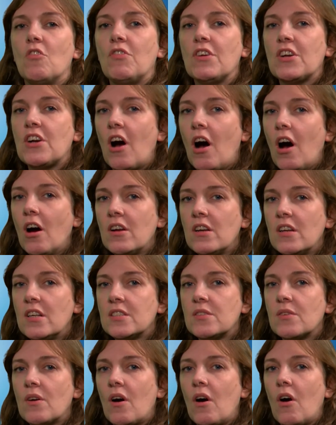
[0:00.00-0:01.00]

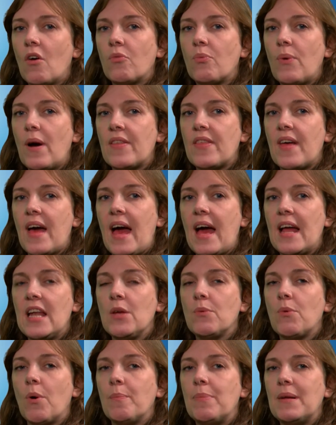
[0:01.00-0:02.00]
regardless of whether
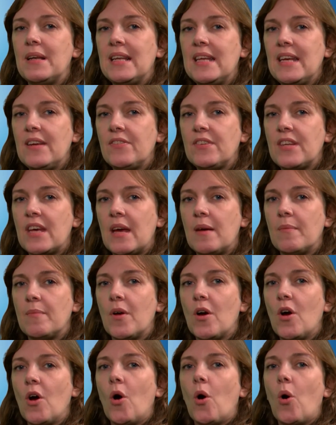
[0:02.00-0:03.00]
anyone believed him
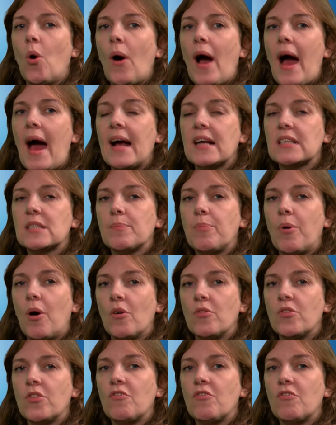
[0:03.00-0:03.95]
or acts upon the